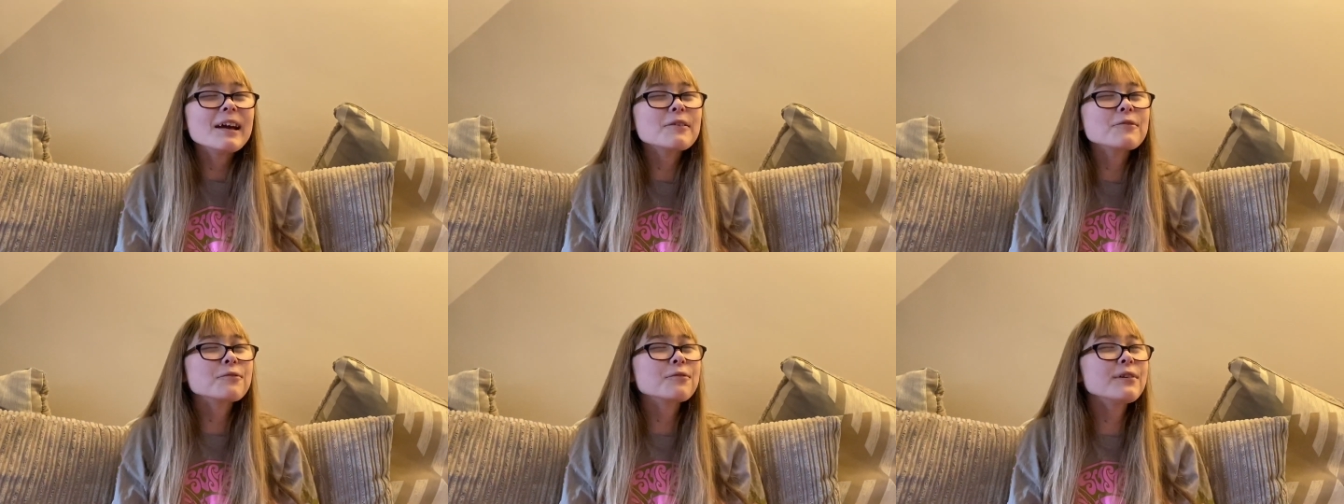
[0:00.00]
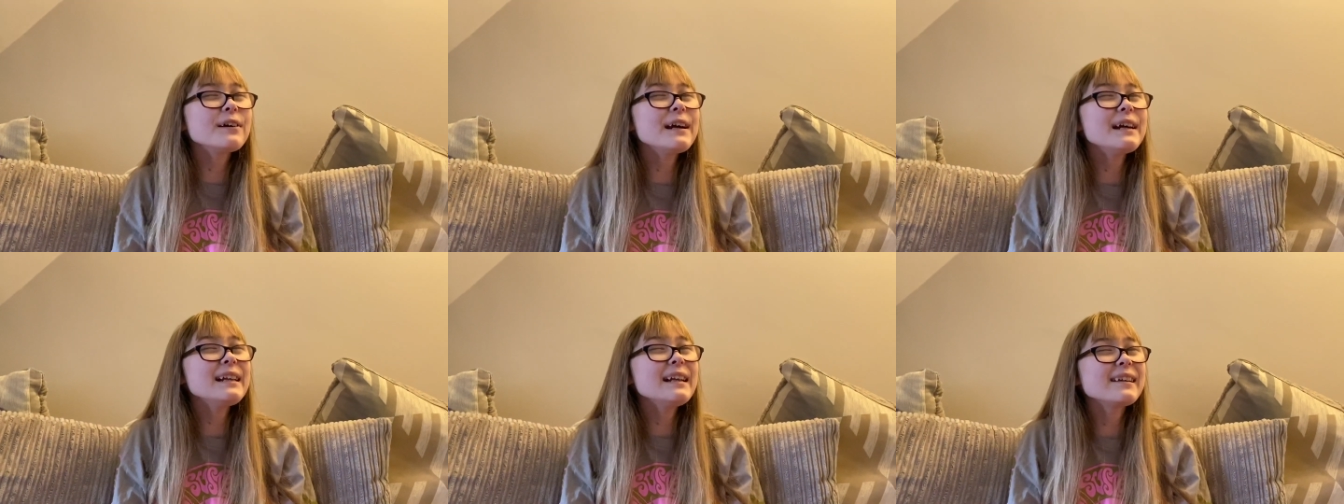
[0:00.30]
it
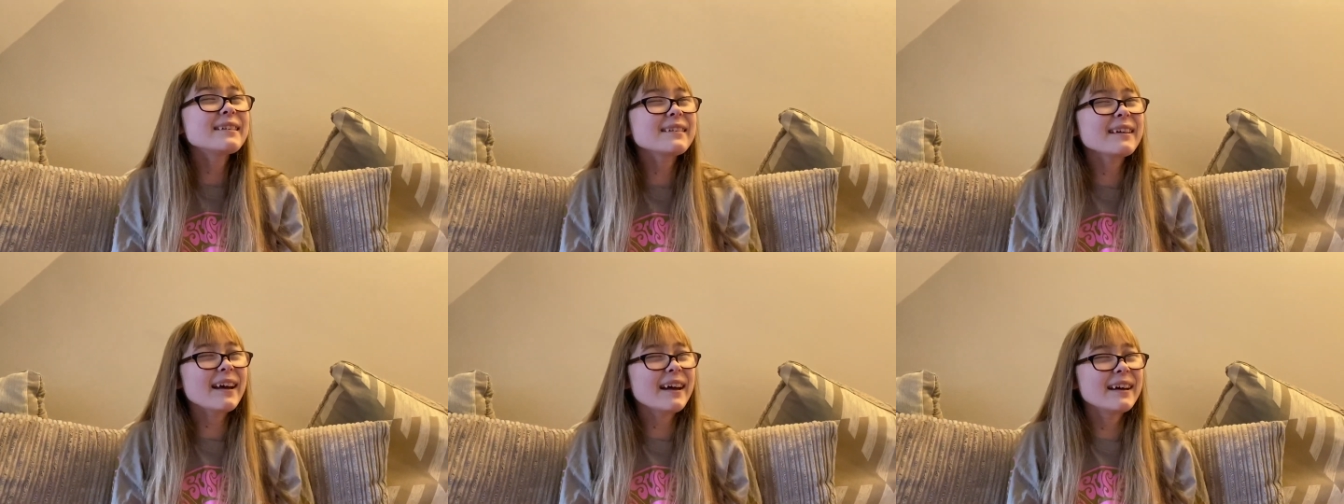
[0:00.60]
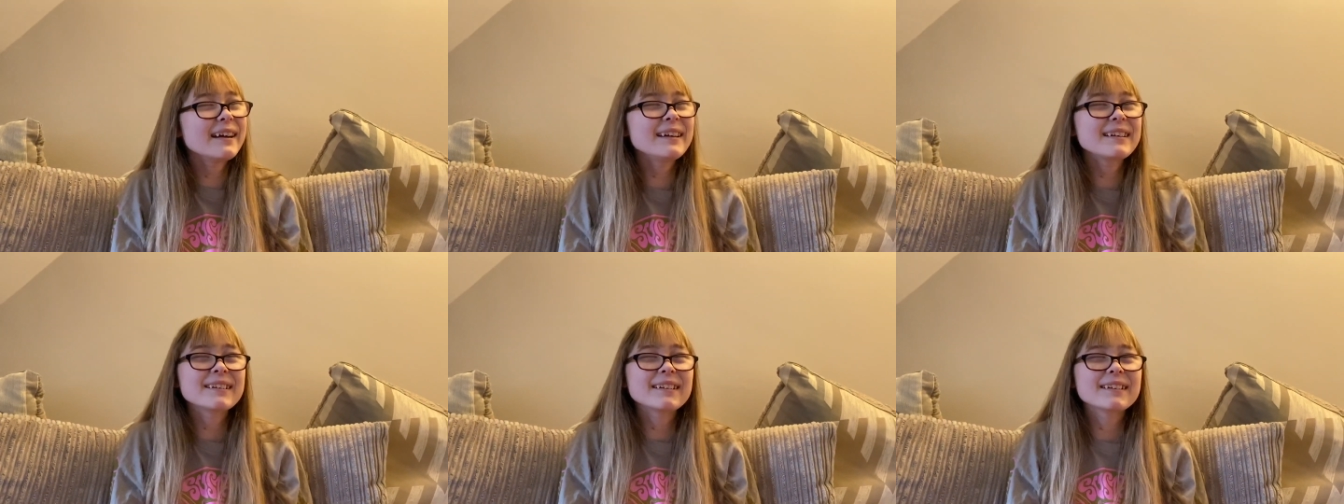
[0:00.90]
really
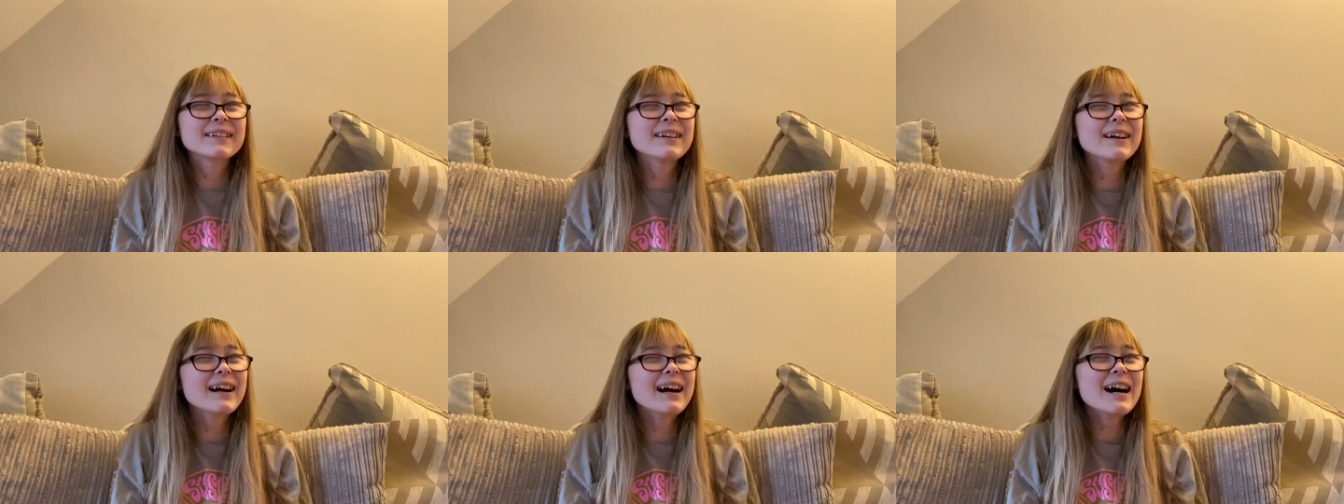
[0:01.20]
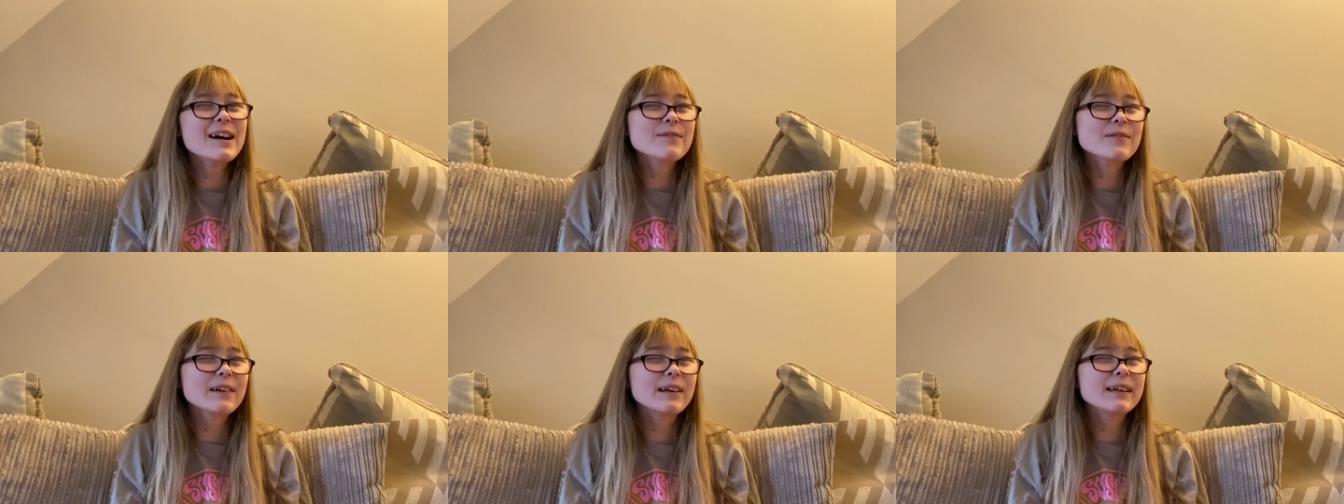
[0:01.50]
tastes like you're
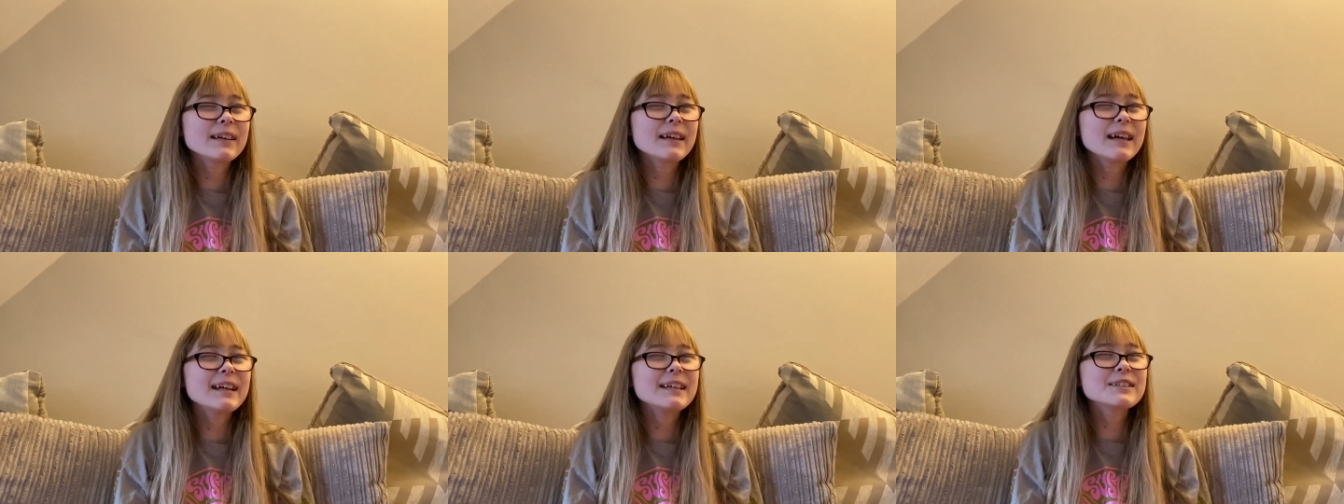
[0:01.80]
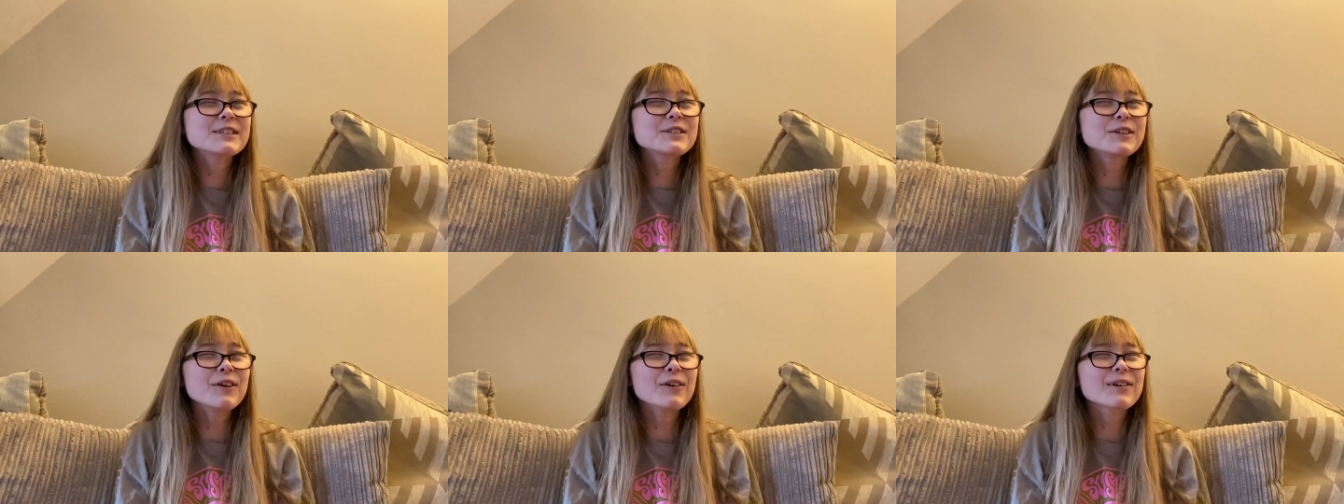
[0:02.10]
having a
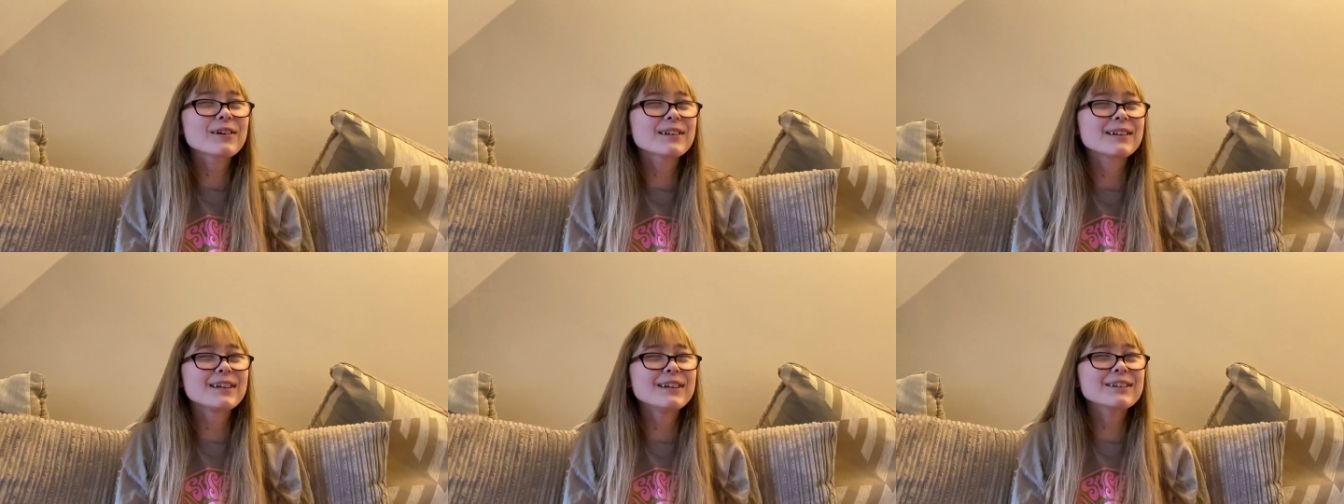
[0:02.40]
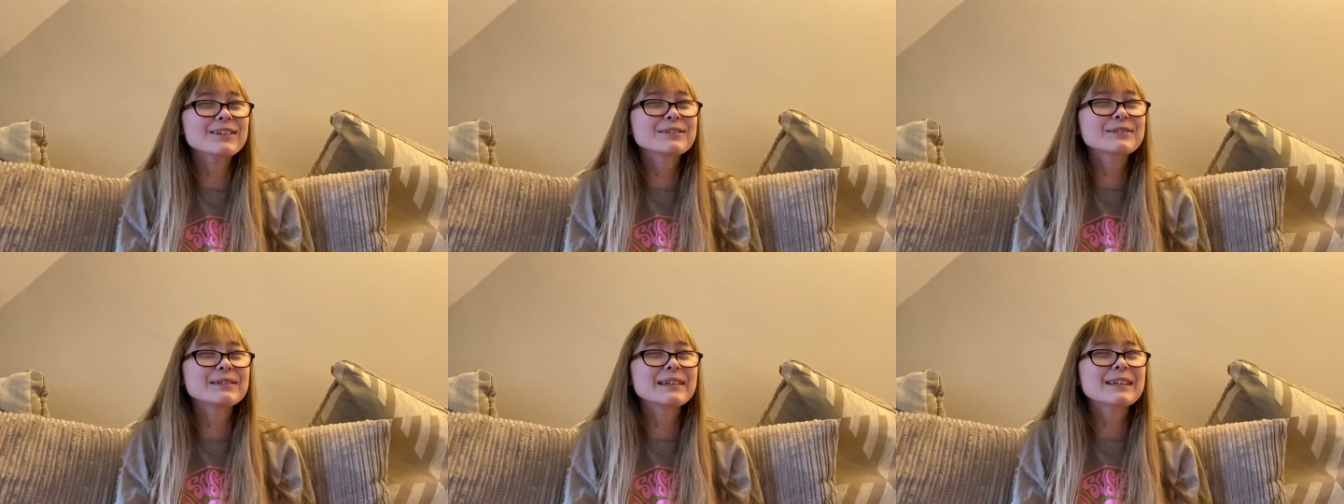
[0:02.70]

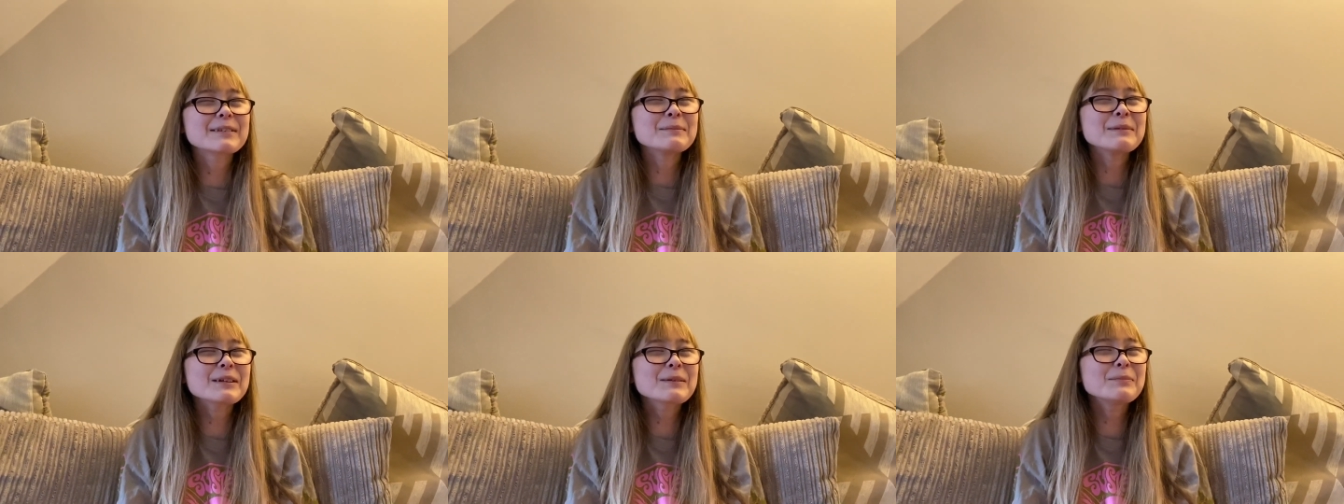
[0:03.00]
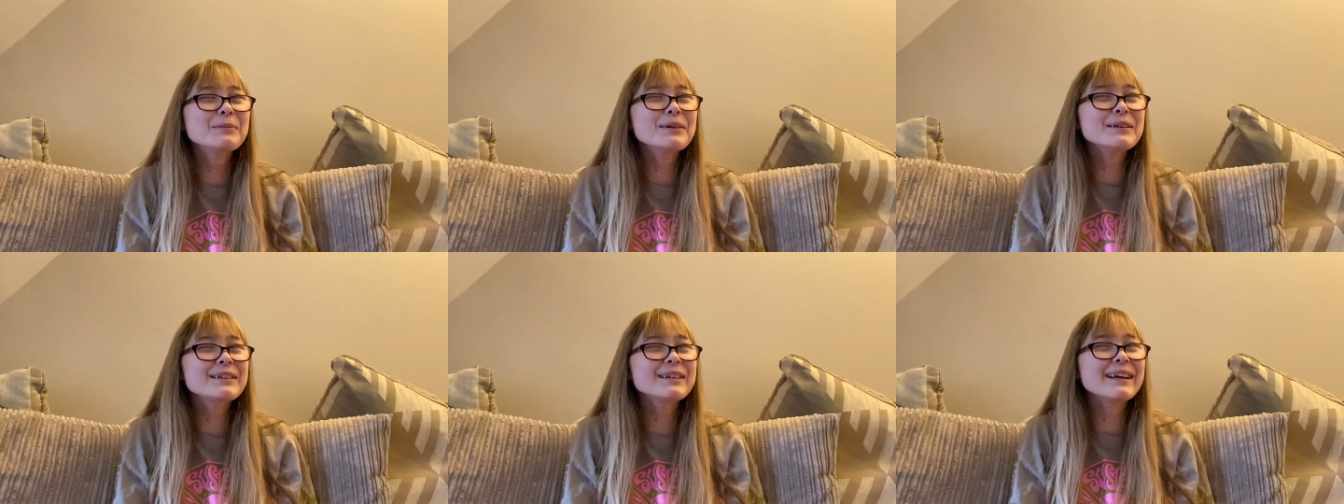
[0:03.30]
chocolate Christmas
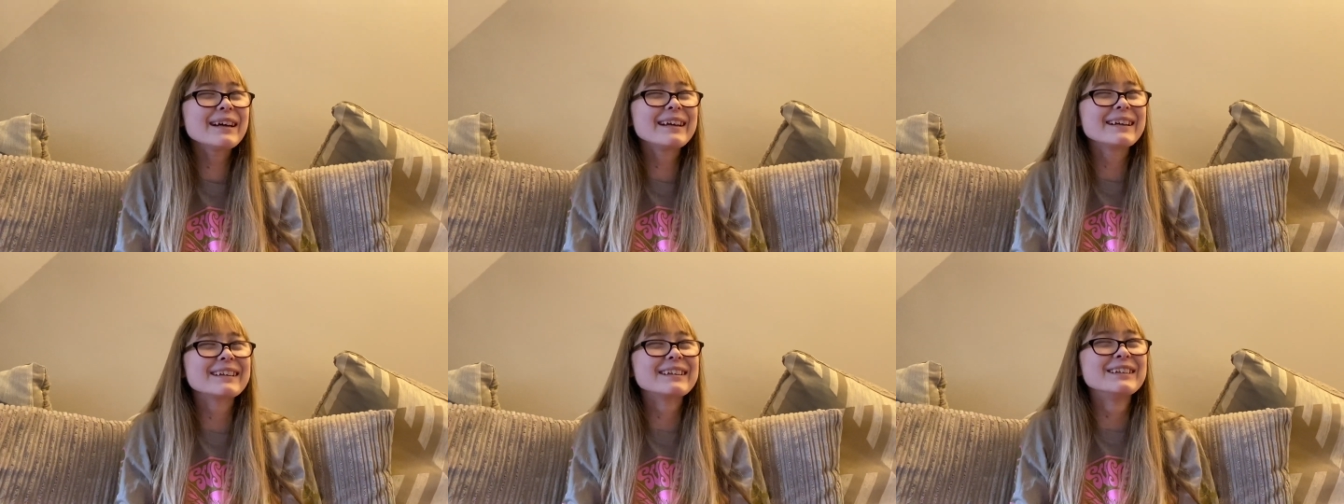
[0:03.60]
pudding.